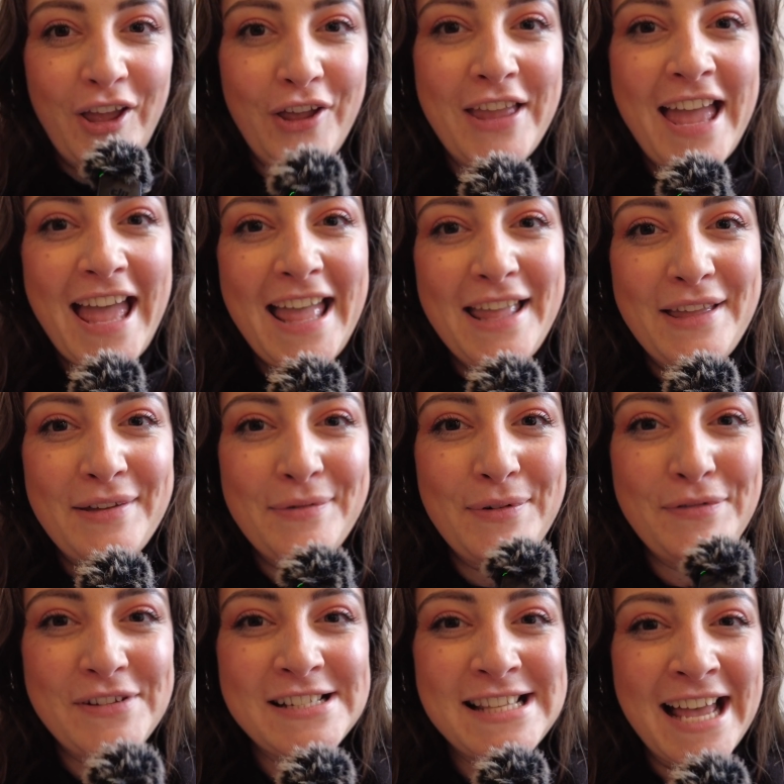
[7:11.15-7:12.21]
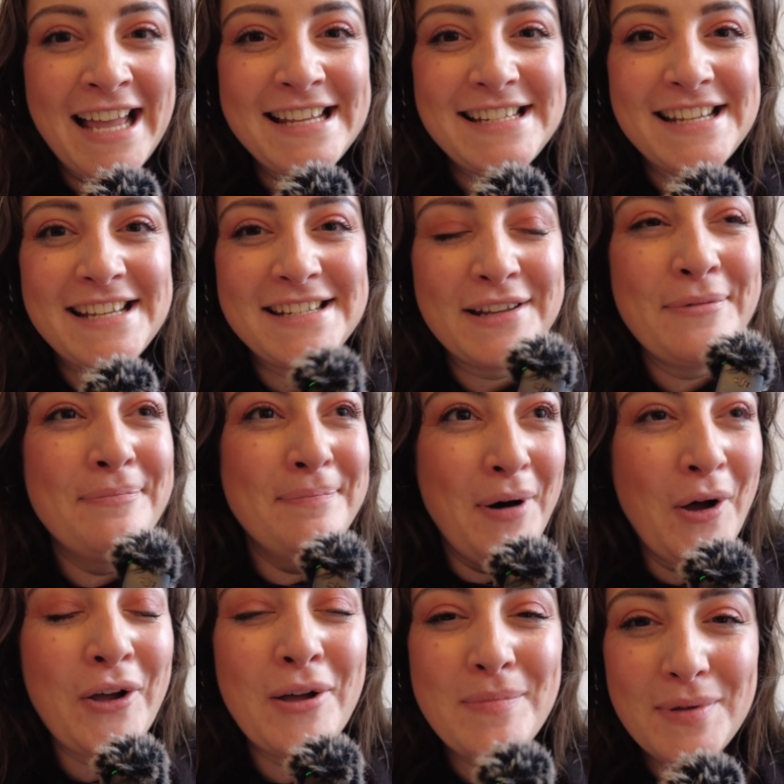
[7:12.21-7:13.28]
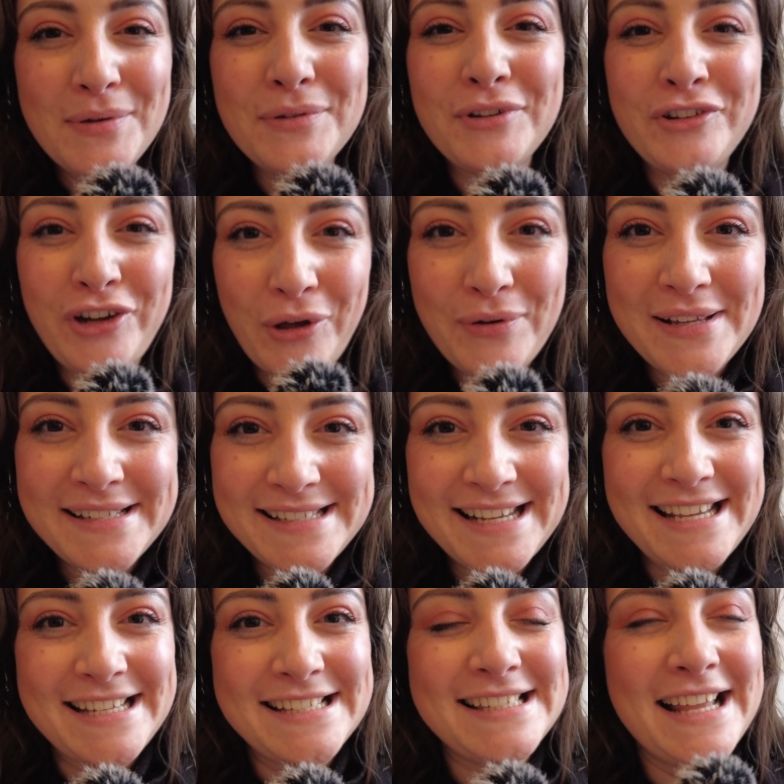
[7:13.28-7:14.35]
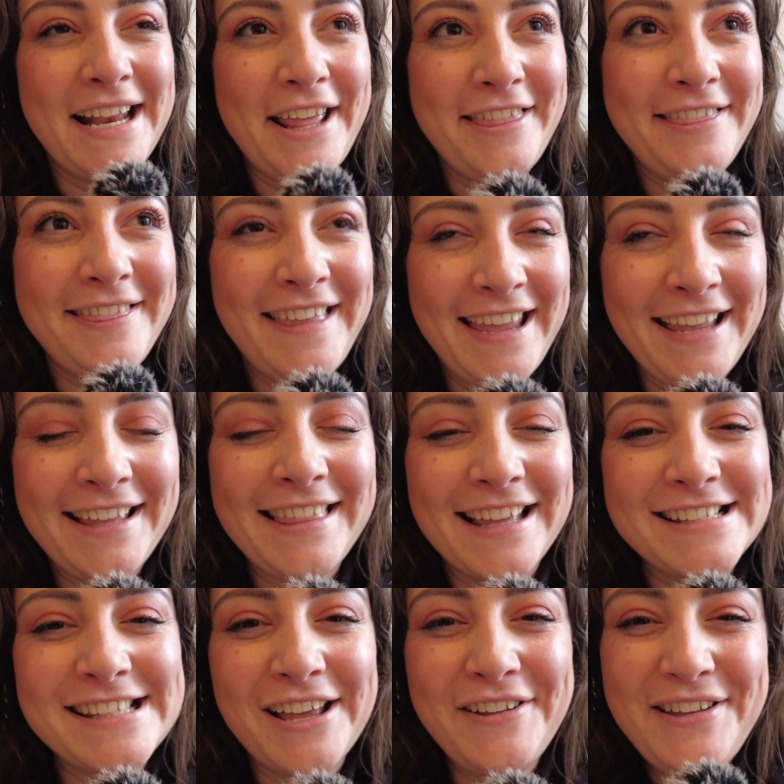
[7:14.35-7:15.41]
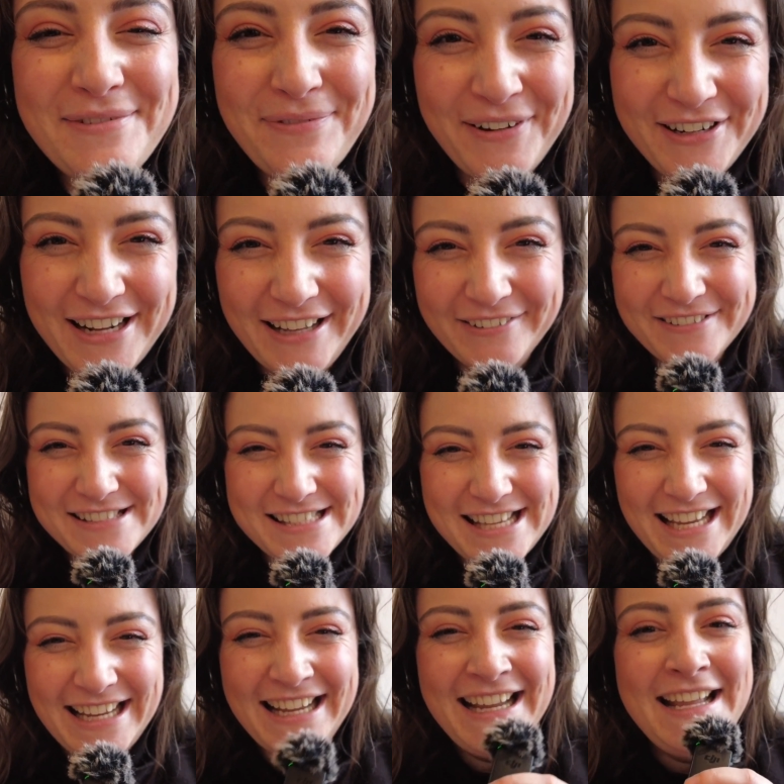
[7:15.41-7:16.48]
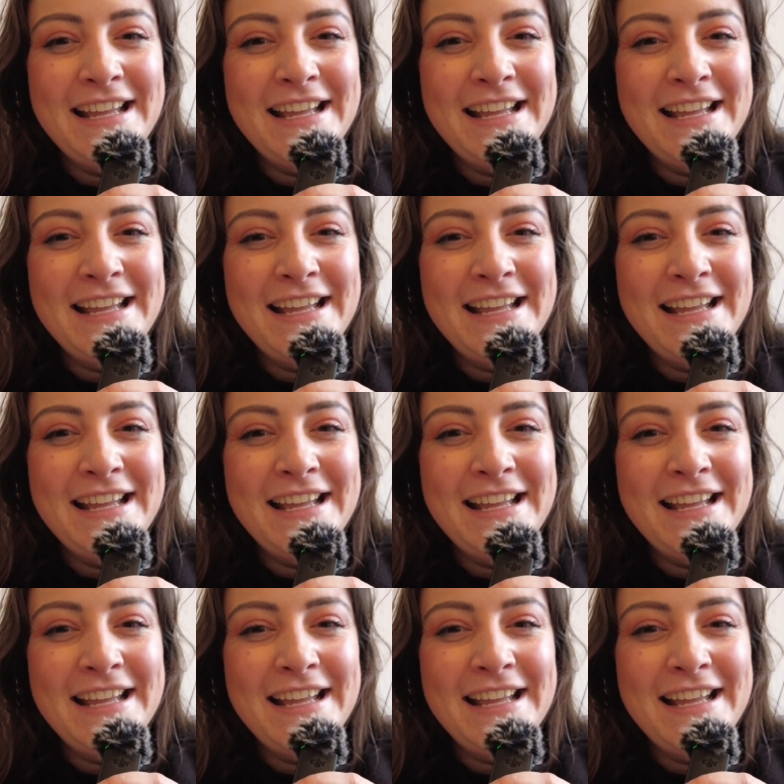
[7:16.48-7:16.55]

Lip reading: Okay, we've decided Mocha Moocher it is, and I think that's how you pronounce it.